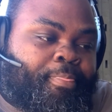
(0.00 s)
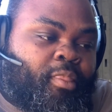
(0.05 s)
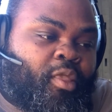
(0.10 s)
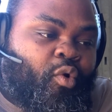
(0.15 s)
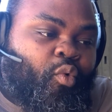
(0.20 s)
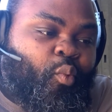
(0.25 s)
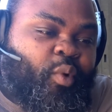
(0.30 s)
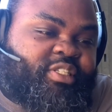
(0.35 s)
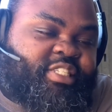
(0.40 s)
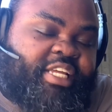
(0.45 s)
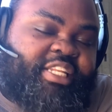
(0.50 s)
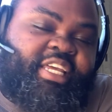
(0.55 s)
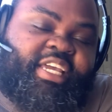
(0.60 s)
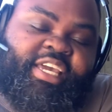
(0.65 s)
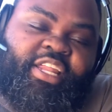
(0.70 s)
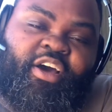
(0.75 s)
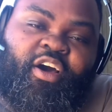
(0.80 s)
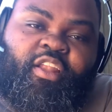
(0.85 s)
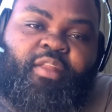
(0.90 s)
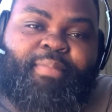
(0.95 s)
Once I did
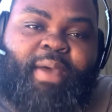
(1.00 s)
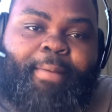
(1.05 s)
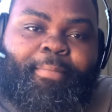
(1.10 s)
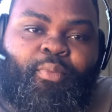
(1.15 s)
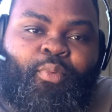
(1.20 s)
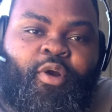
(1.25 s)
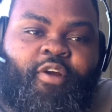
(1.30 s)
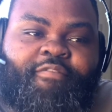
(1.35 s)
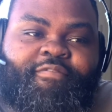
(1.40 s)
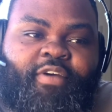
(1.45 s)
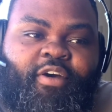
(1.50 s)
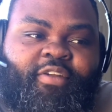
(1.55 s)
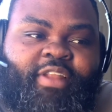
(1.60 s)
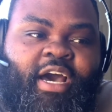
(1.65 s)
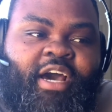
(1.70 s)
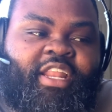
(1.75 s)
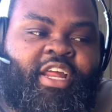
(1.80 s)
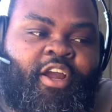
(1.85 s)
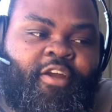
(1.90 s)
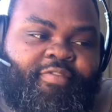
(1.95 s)
get all the paperwork filled
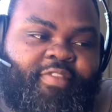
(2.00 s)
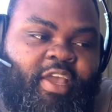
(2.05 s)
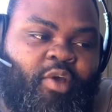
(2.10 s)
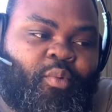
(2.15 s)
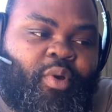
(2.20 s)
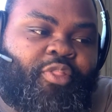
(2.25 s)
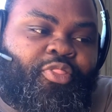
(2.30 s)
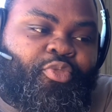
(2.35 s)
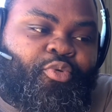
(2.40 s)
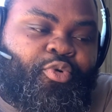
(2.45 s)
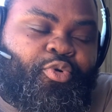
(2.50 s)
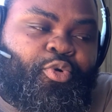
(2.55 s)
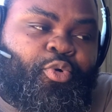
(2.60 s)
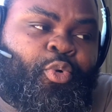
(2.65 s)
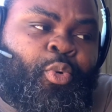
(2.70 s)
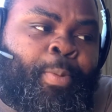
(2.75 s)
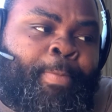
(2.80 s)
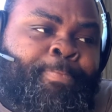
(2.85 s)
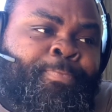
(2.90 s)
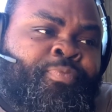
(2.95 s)
out and everything went through,